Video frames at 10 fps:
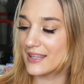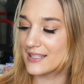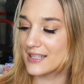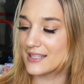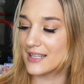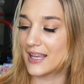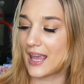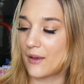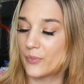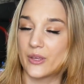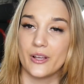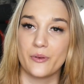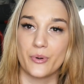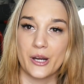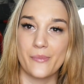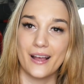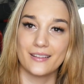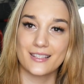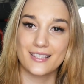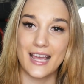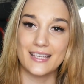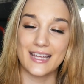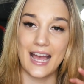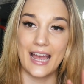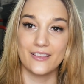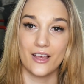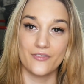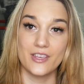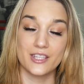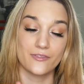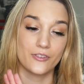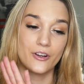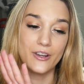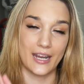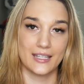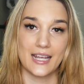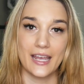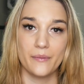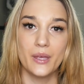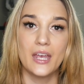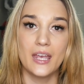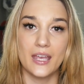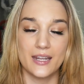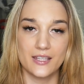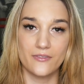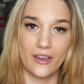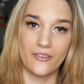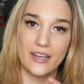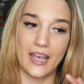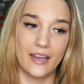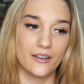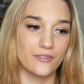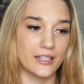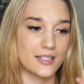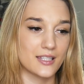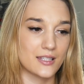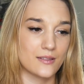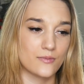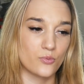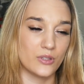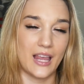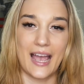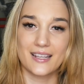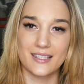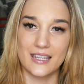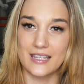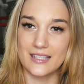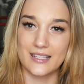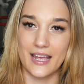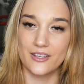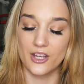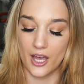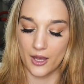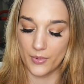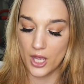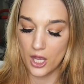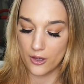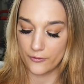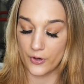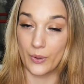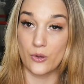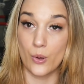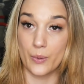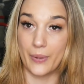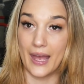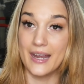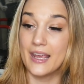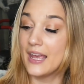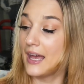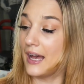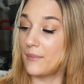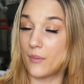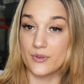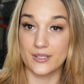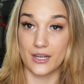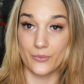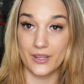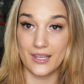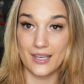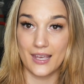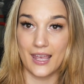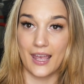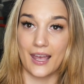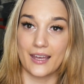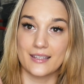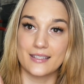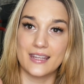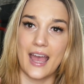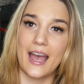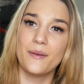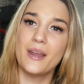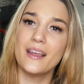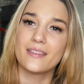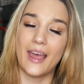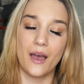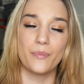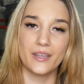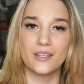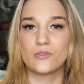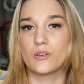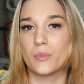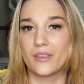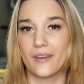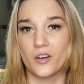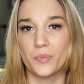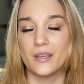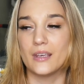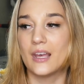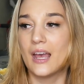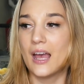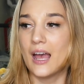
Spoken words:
This is the chamomile and bergamot scent. I love this for nighttime. It is a very kind of like relaxing scent for when you go to bed. I'm almost done with it. And yeah, I'm not that big into Aromatherapy.